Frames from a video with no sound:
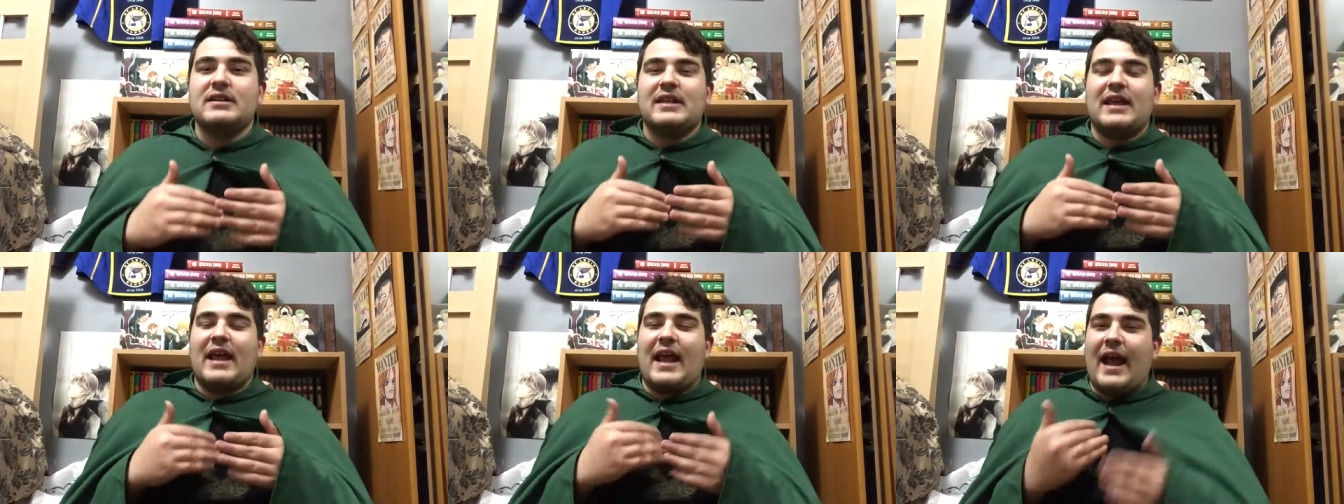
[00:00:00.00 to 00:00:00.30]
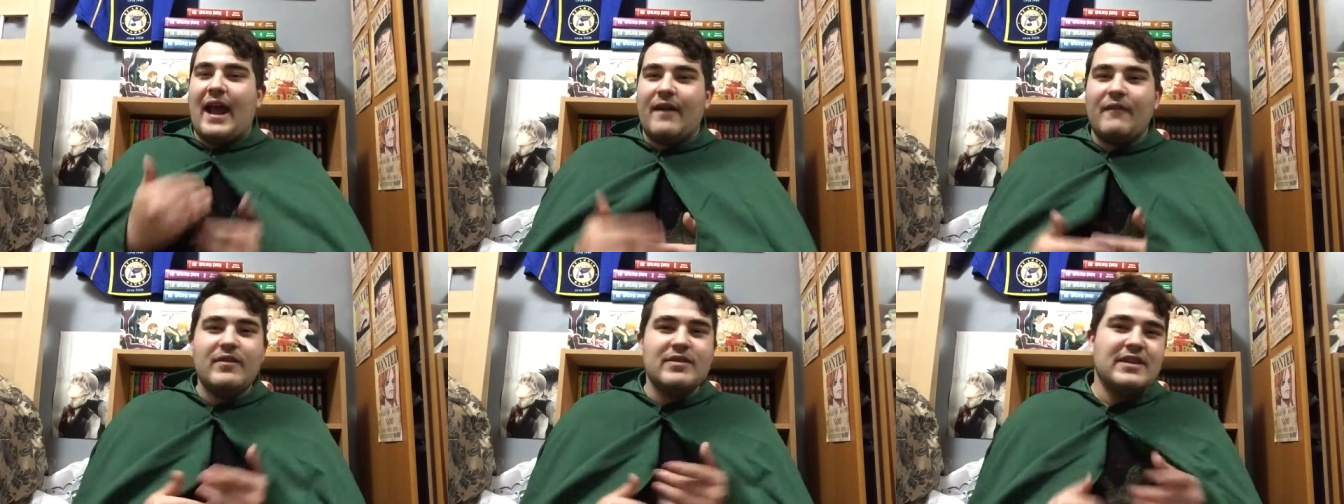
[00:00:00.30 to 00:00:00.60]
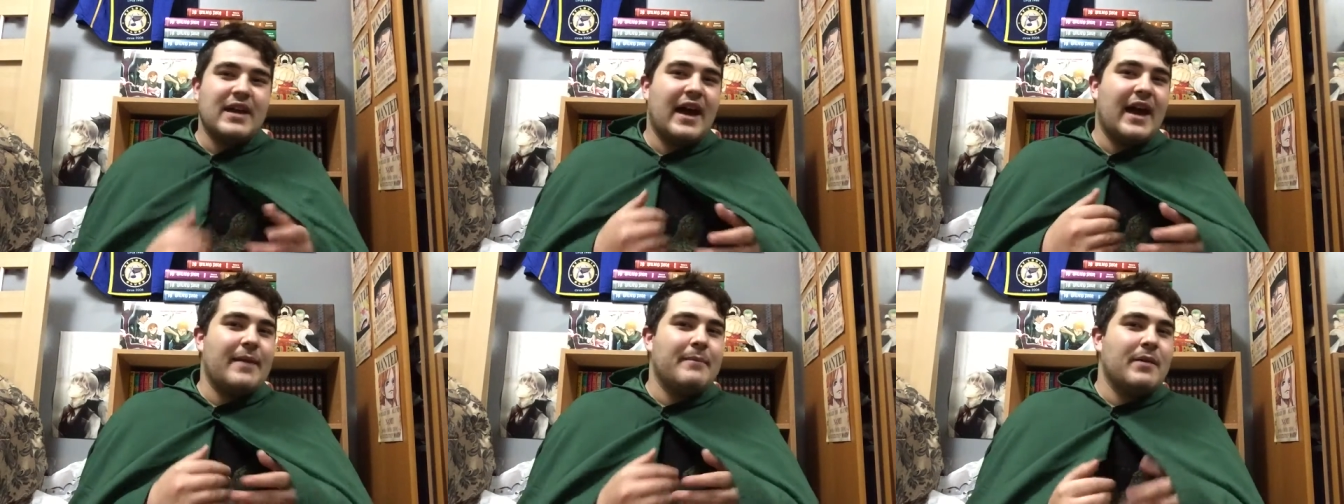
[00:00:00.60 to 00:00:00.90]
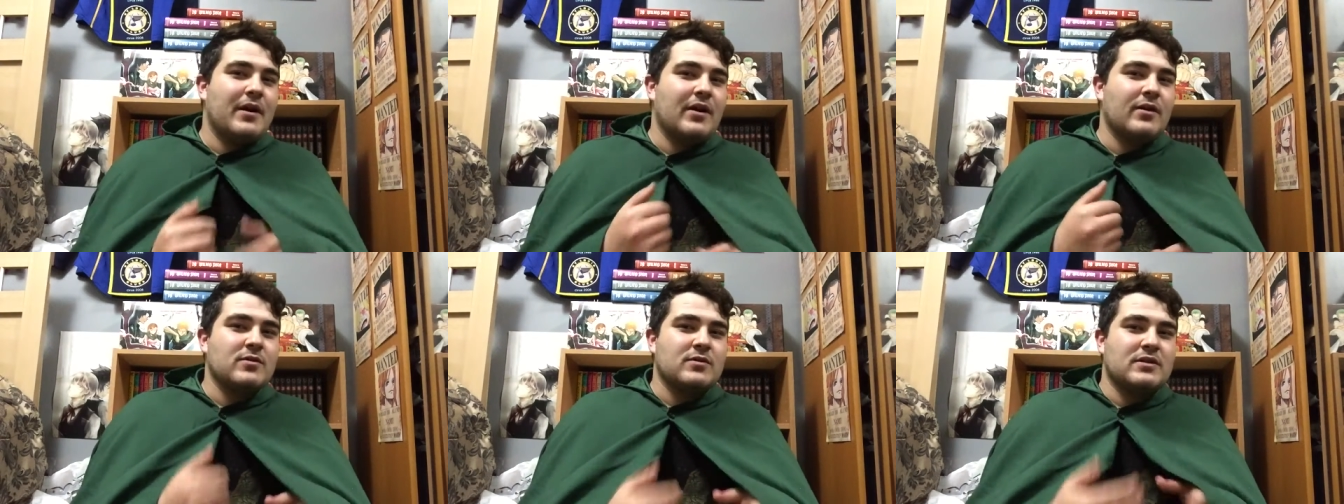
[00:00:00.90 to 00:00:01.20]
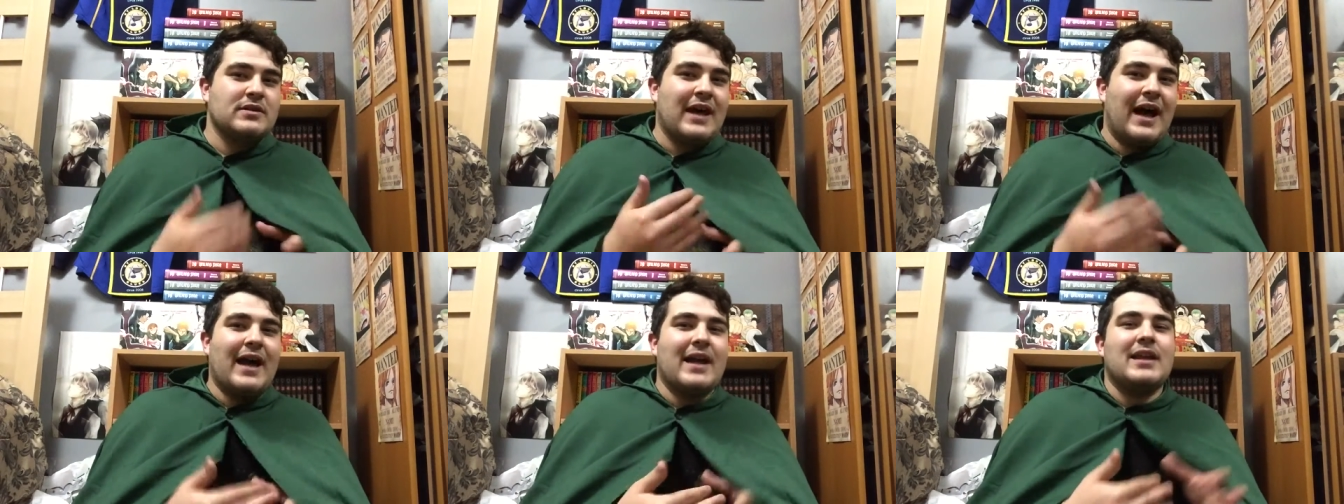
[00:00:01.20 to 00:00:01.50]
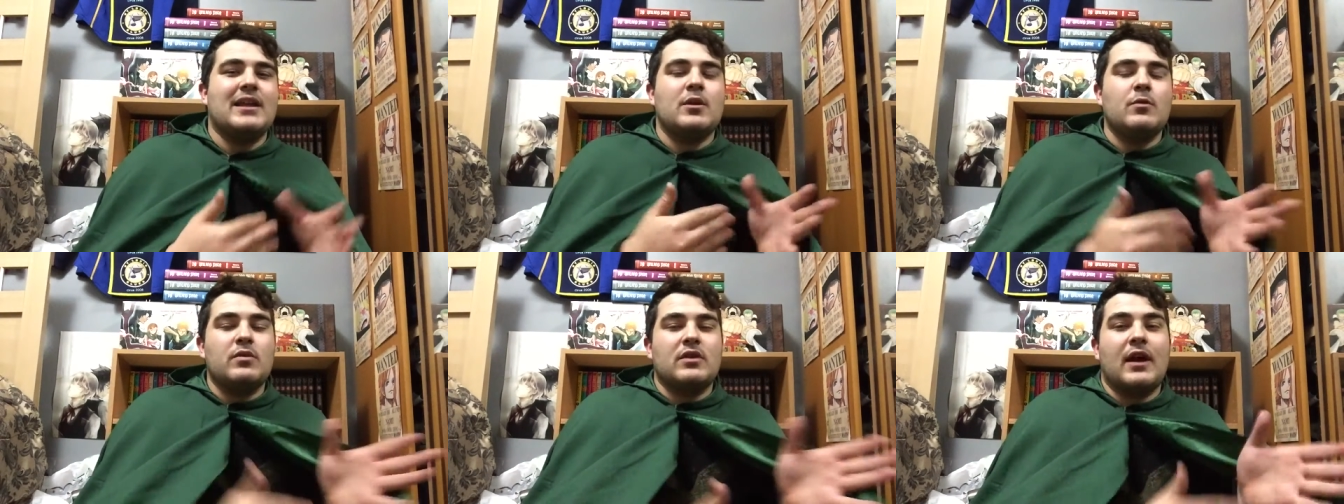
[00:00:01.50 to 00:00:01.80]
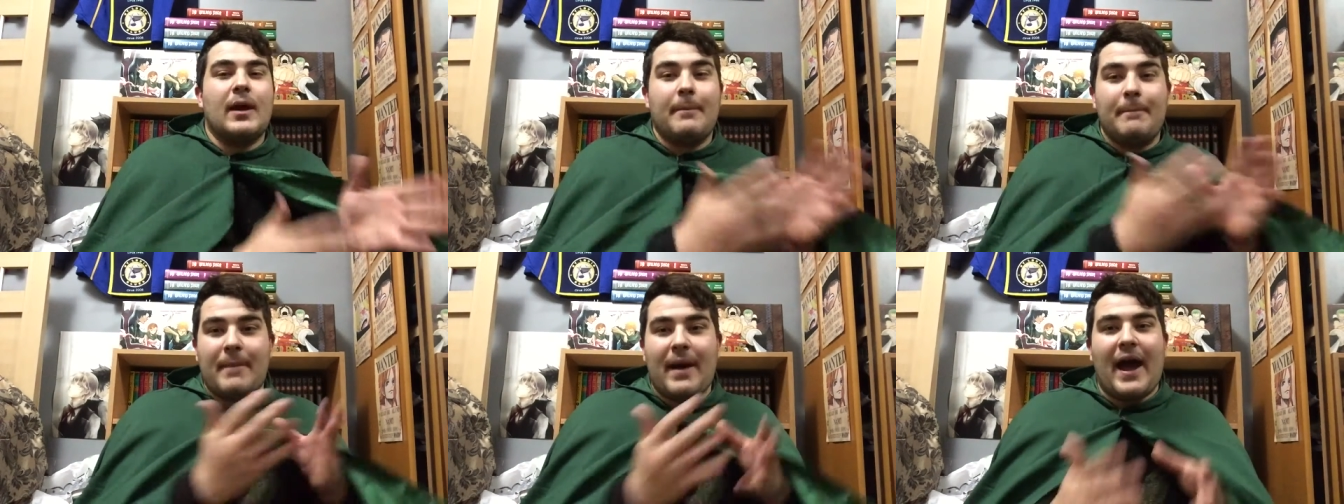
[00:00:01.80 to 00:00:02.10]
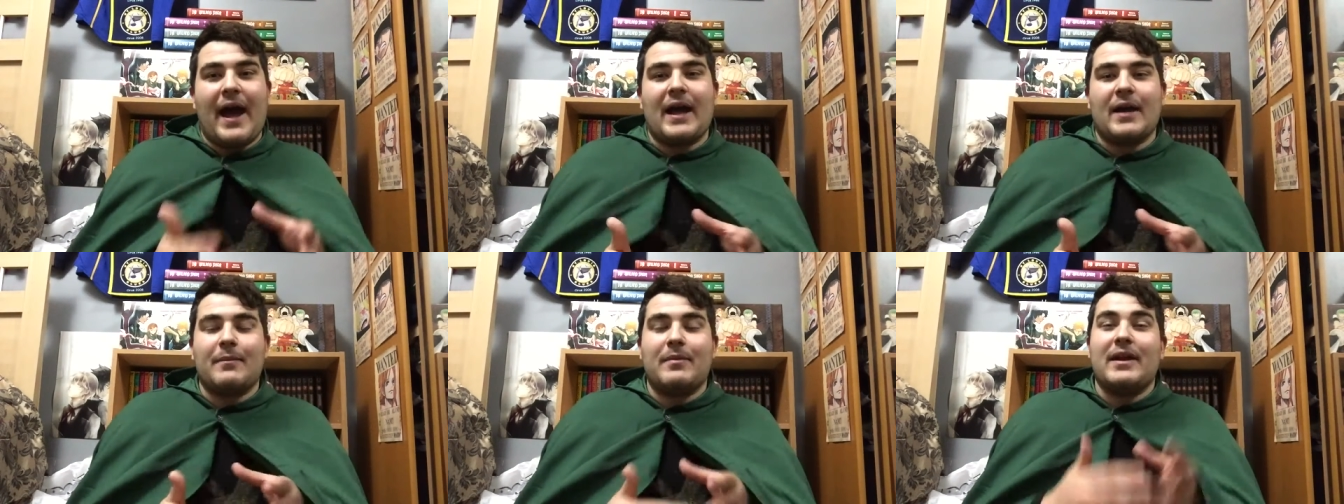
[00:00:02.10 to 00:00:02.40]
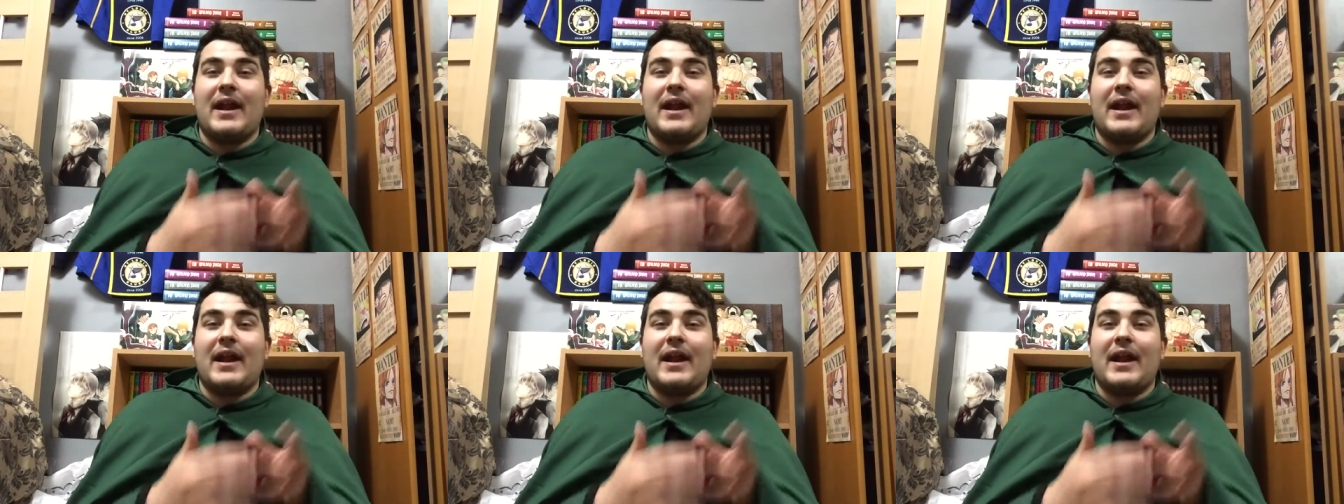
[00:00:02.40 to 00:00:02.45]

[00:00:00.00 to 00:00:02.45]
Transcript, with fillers: that every time Melrose would die, he would come back.